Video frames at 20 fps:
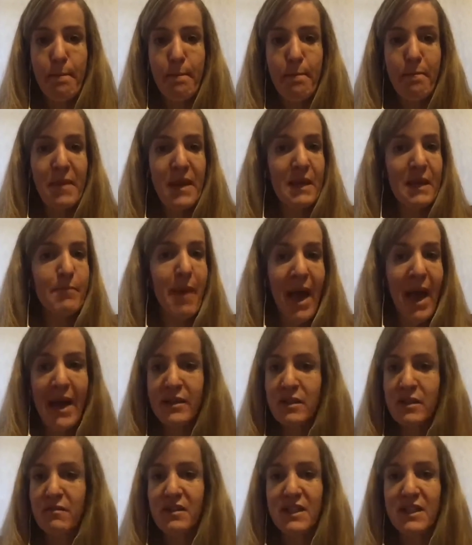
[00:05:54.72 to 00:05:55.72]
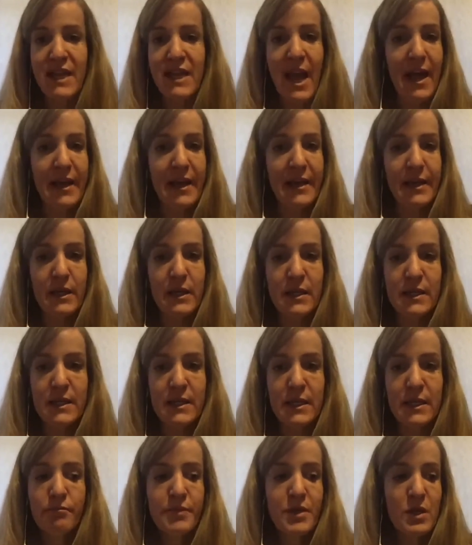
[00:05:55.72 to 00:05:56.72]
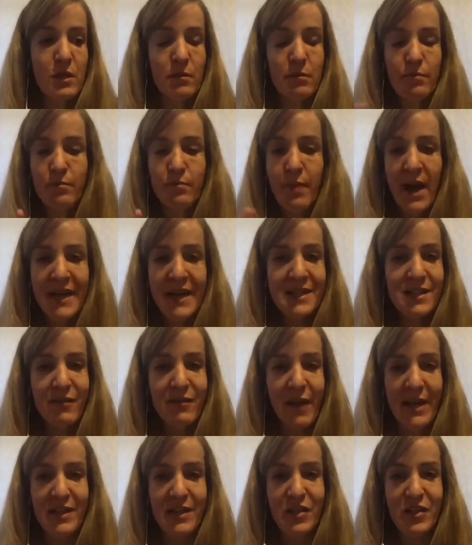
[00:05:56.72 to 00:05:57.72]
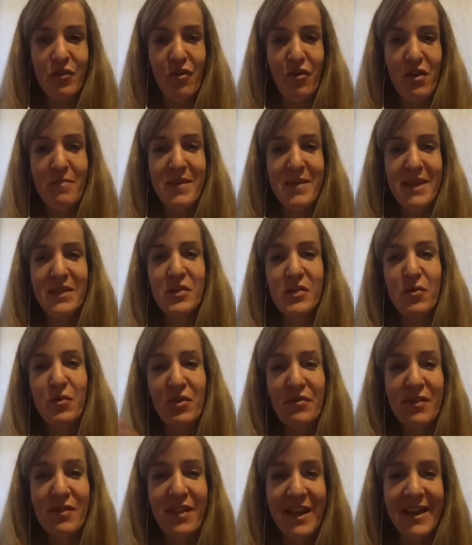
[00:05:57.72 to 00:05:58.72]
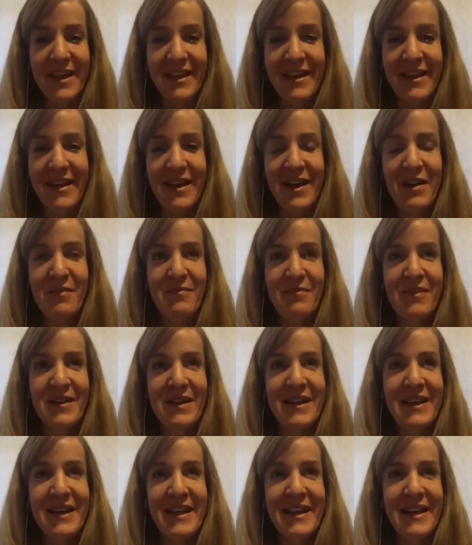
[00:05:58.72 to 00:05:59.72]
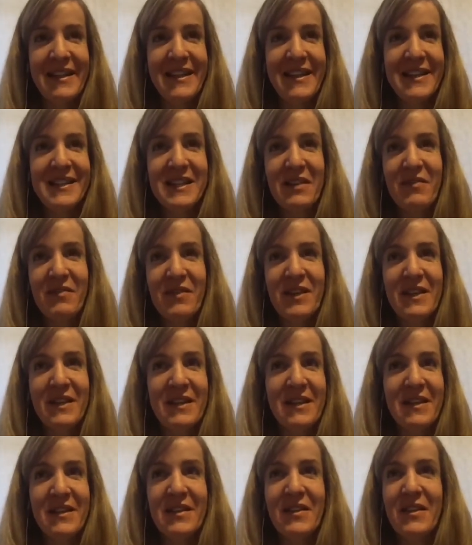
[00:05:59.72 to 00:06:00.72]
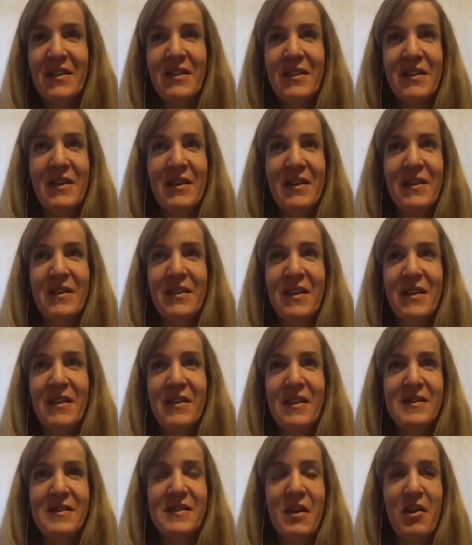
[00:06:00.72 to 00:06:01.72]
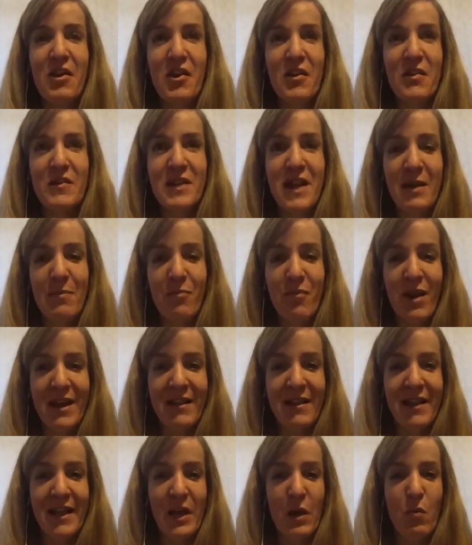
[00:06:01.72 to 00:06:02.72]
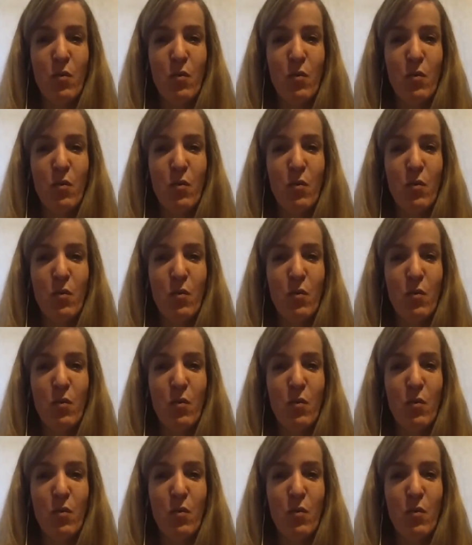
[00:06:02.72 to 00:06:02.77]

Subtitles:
big bags of snacks, pints of ice cream. That's sort of like that's even the stereotype, right? Like a